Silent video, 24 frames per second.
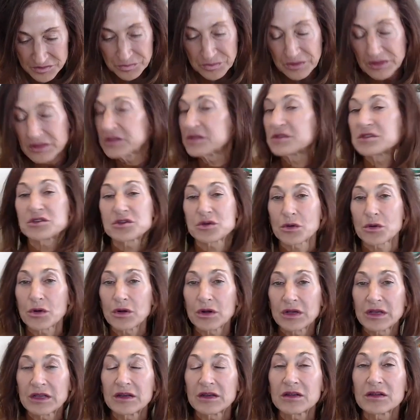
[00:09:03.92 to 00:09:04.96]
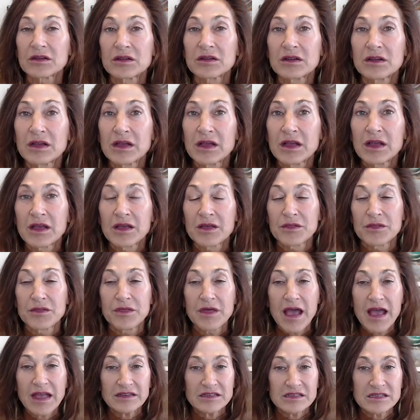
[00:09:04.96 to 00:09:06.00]
being destroyed,
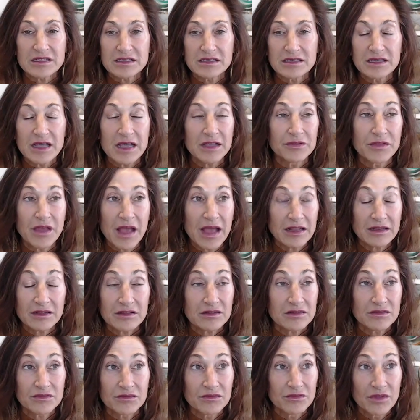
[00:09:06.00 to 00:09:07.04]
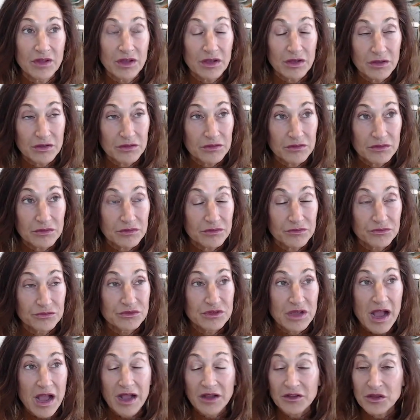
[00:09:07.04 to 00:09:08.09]
that the
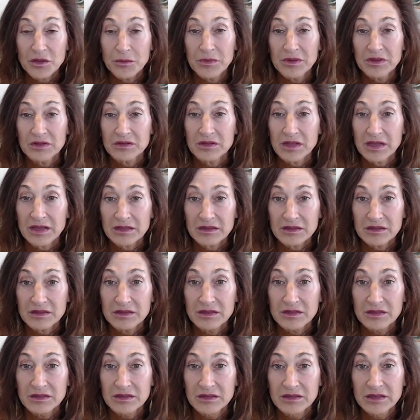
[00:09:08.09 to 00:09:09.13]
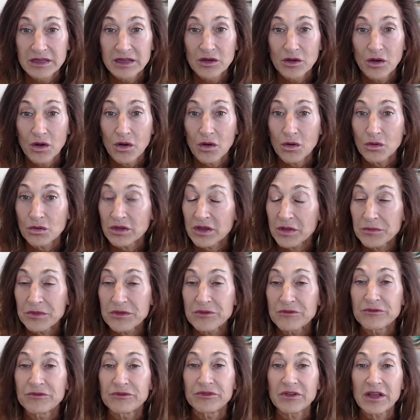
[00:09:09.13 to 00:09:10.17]
document, that legal hold, can be
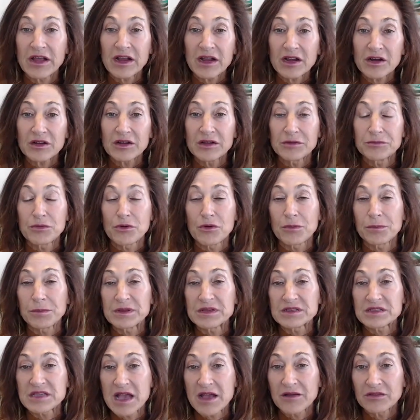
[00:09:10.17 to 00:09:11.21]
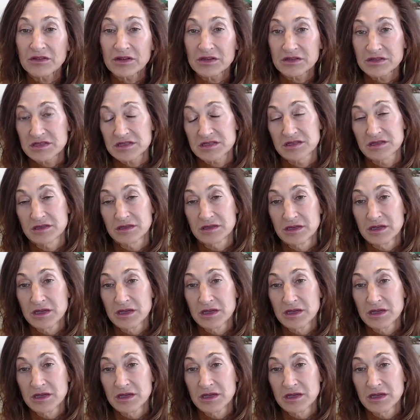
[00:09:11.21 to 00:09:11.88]
a very important piece of evidence.